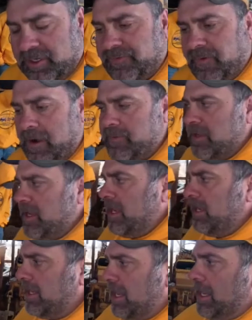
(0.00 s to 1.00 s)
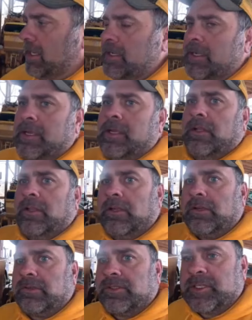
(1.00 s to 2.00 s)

to the farm today got little